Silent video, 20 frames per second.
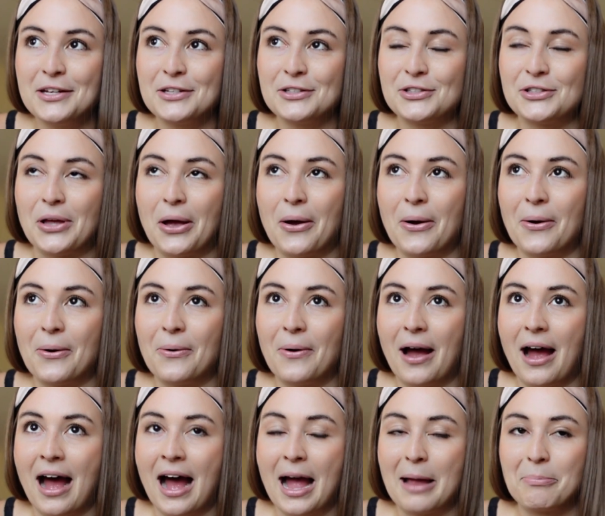
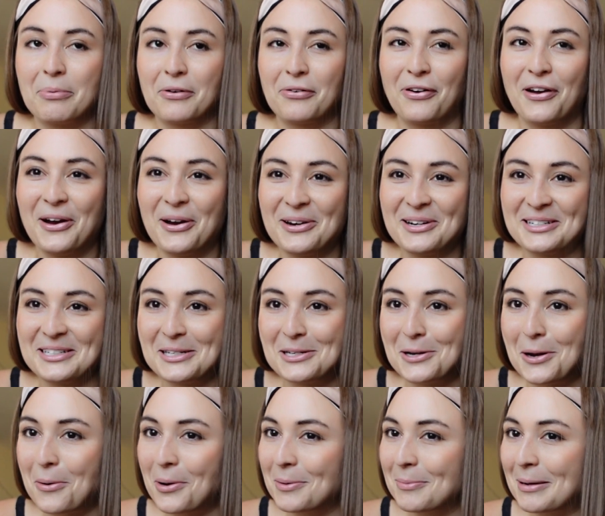So I prefer to
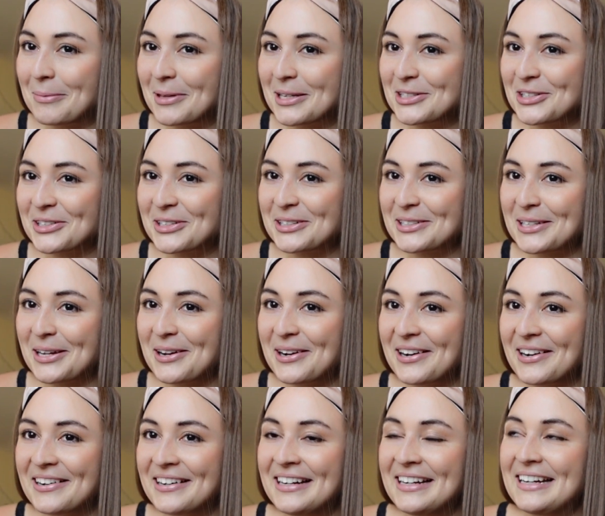know what my blood sugars
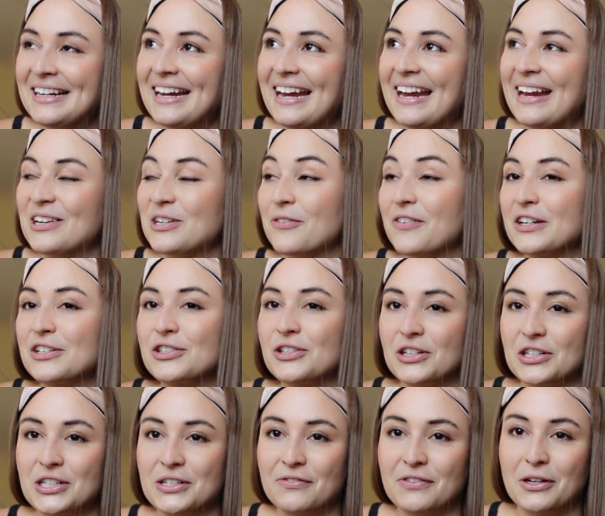are, and if I
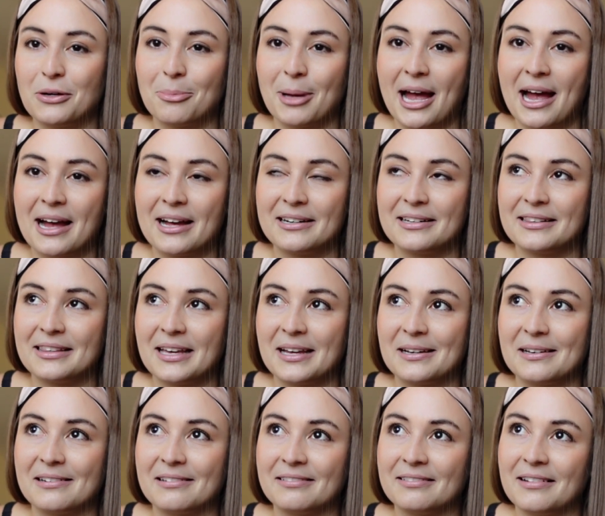start to feel bad,
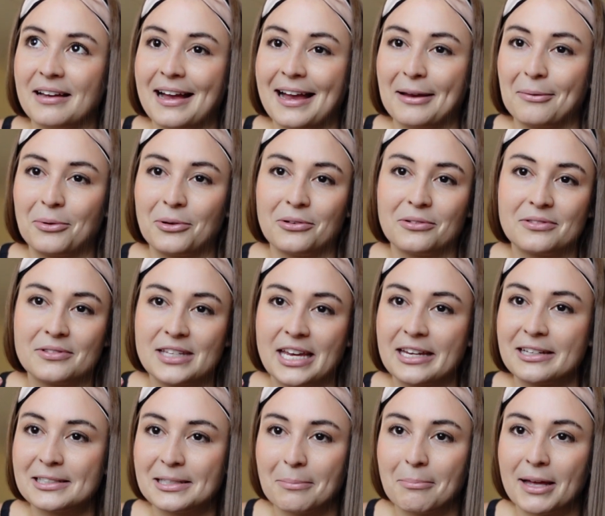then I will
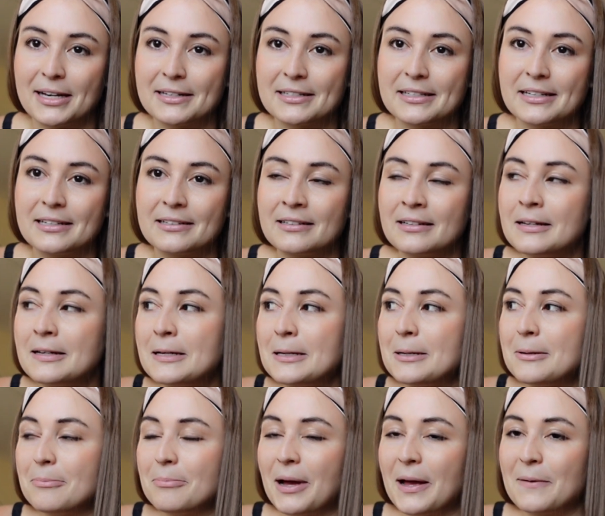take some medicine.
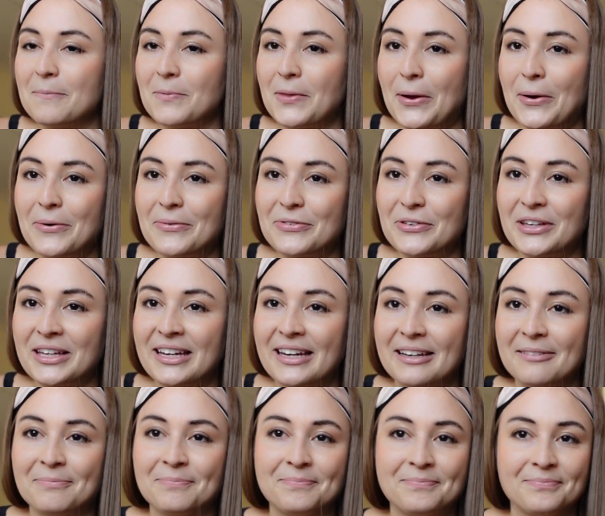But
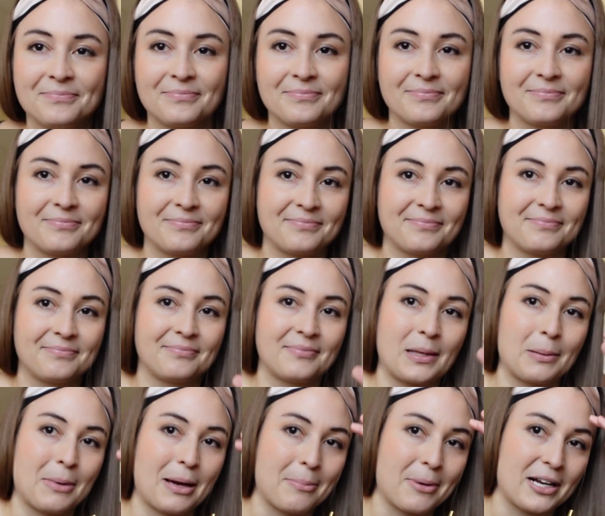hopefully
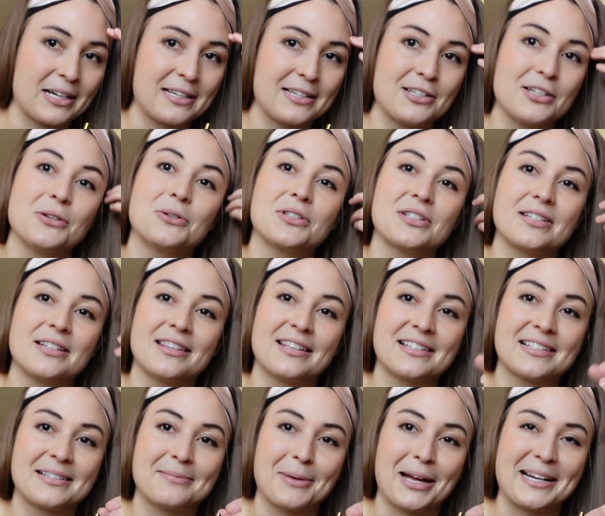my body's used to
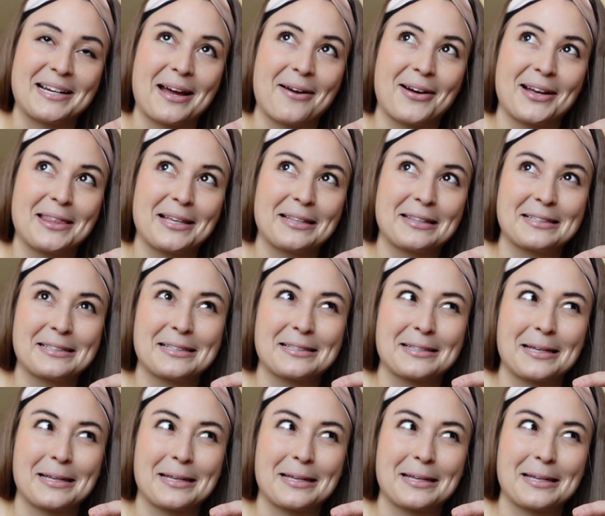this by now. I think this is